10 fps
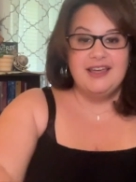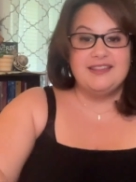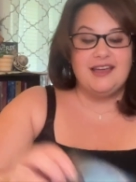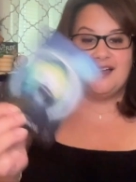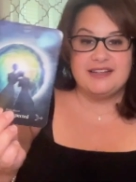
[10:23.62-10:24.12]

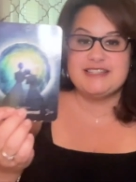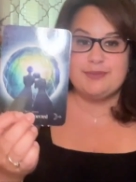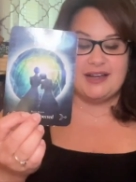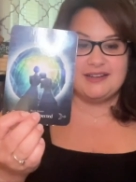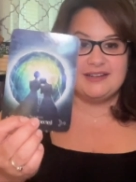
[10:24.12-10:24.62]
The
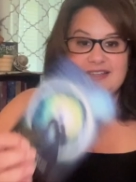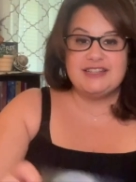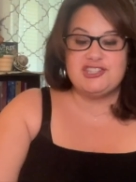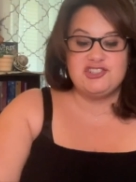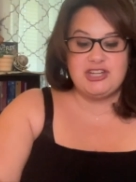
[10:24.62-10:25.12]
unexpected
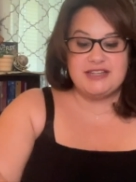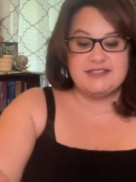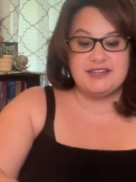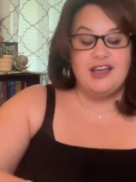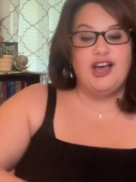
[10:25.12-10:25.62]
is
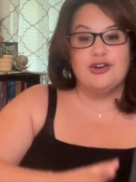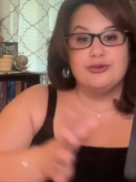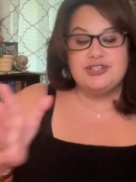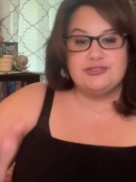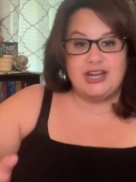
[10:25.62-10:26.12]
just a
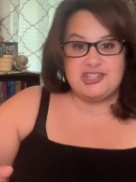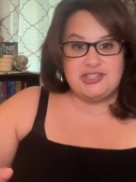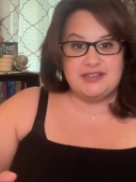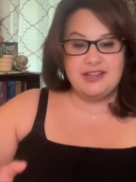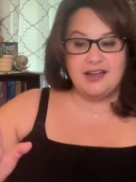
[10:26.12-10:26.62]

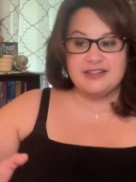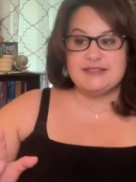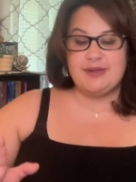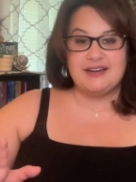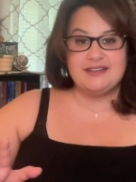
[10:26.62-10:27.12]
redirection. The
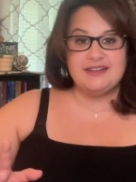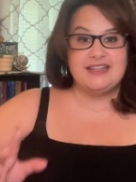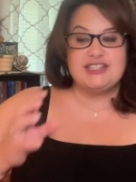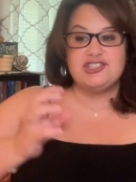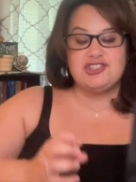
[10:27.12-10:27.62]
unexpected
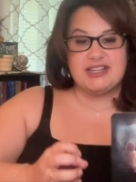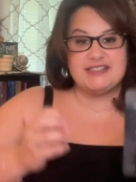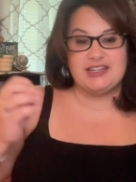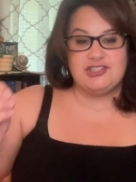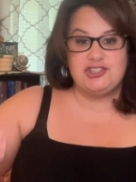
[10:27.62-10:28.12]
is
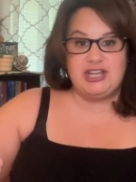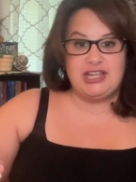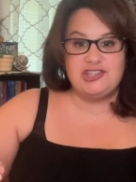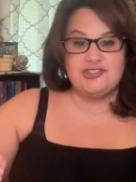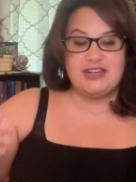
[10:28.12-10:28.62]
just a
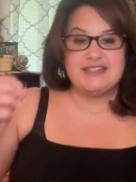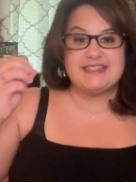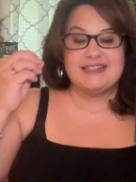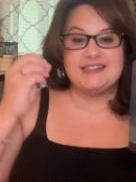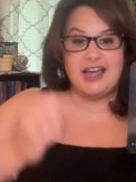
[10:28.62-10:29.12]
change that is
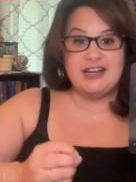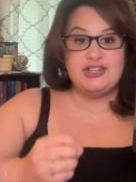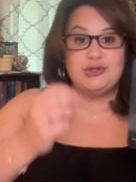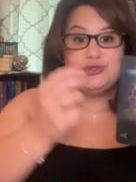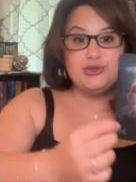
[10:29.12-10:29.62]

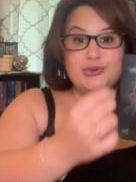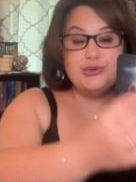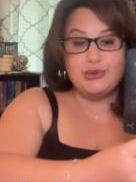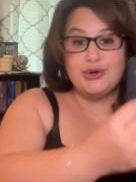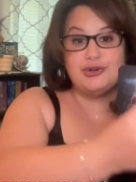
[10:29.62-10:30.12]
aligning you to
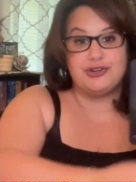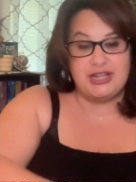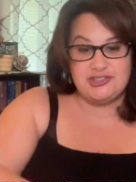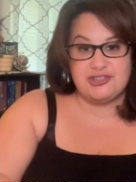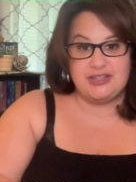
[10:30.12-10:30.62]
your
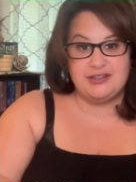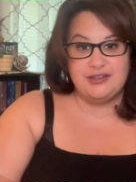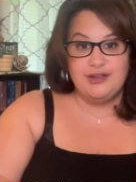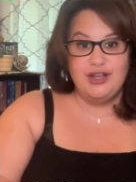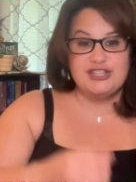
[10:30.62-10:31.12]
creation.
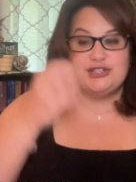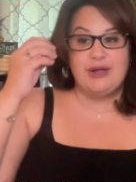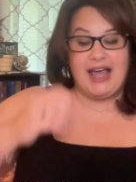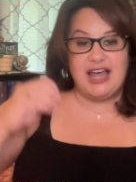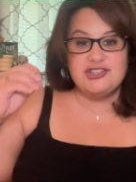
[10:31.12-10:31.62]
So
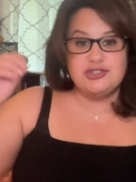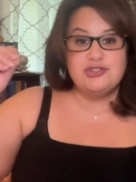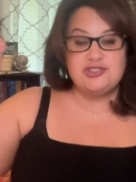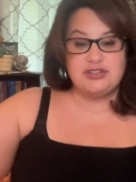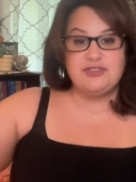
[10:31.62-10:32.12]
as you
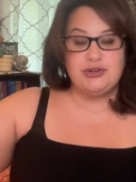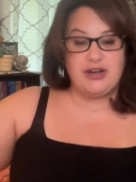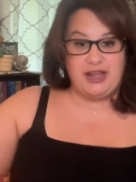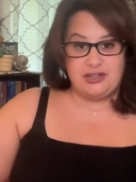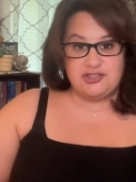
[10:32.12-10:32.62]
shift your
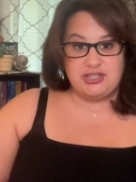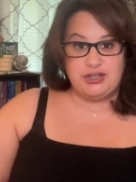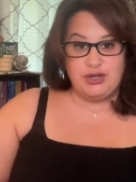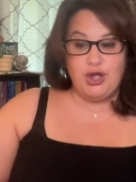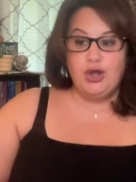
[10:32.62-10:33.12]

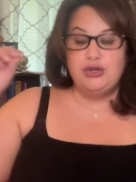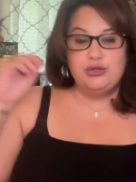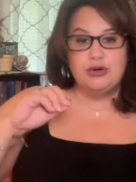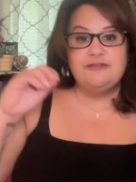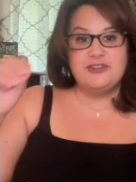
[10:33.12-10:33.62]
energy,
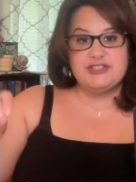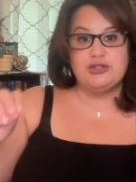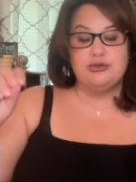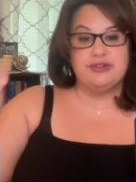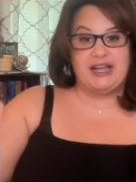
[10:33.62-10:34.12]
your
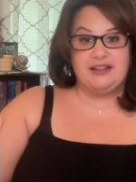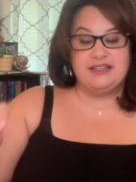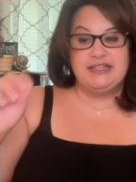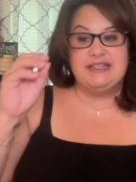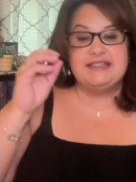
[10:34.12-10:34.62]
physical
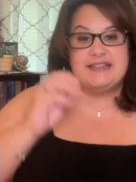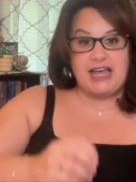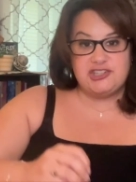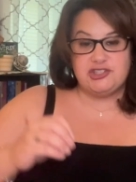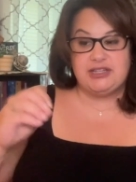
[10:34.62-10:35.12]
reality
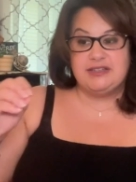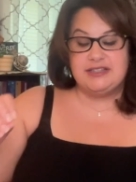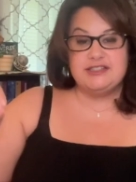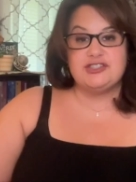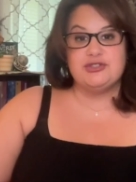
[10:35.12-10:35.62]
naturally
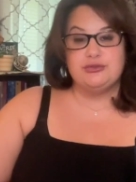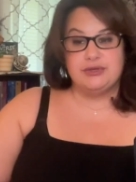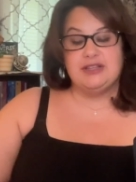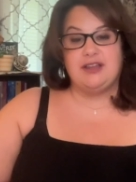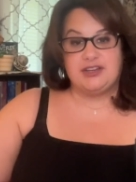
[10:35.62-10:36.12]
needs to
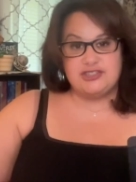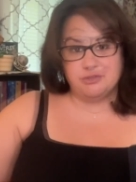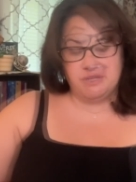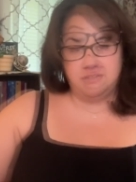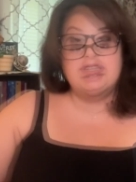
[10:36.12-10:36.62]
realign to
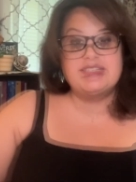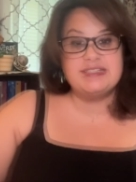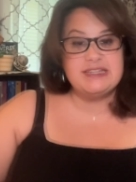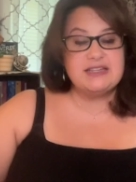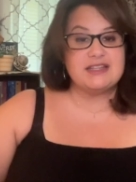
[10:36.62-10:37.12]
it. And we
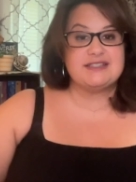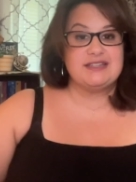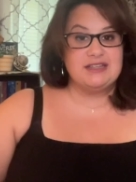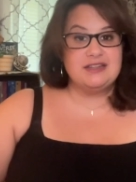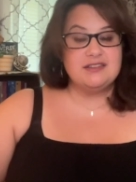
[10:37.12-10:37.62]
see this
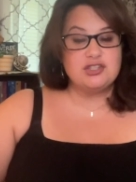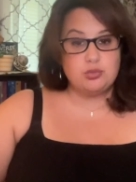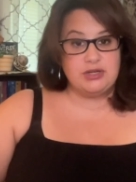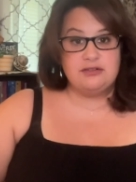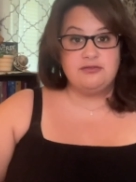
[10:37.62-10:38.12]
in the
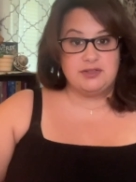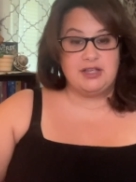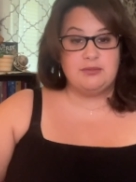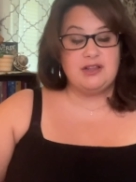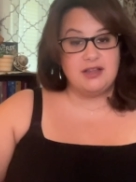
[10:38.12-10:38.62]
Twin
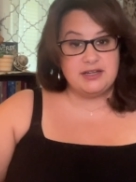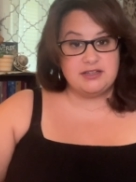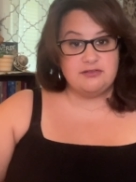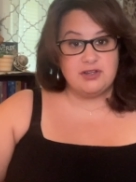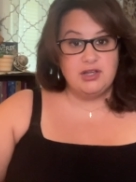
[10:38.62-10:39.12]
Flame Collective.